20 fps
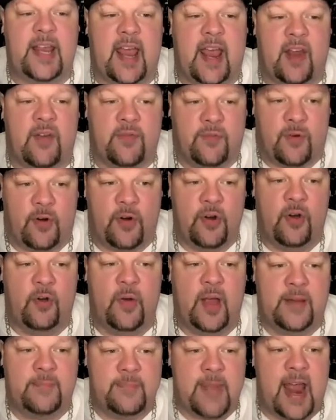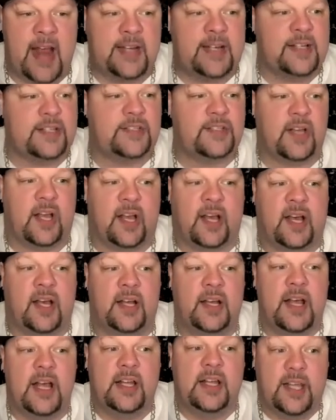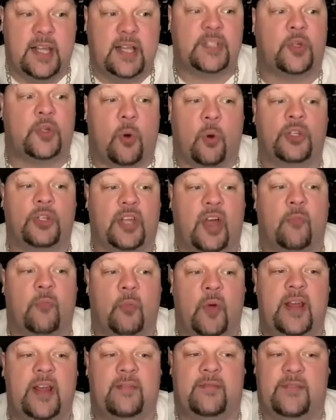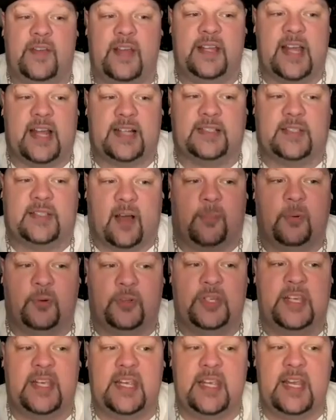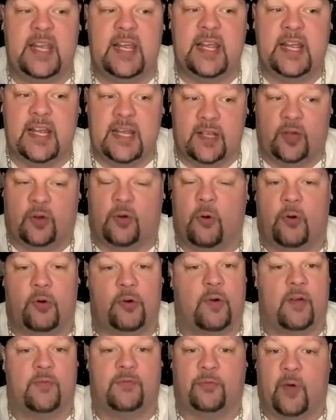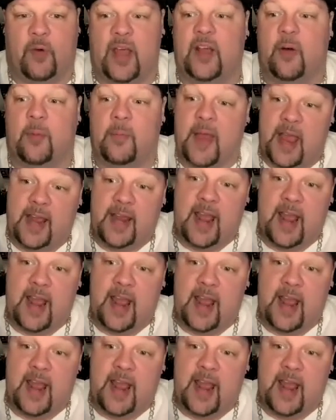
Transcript: And Verno and Magnus, they scored that win via that double knee in the corner on Fuego, man.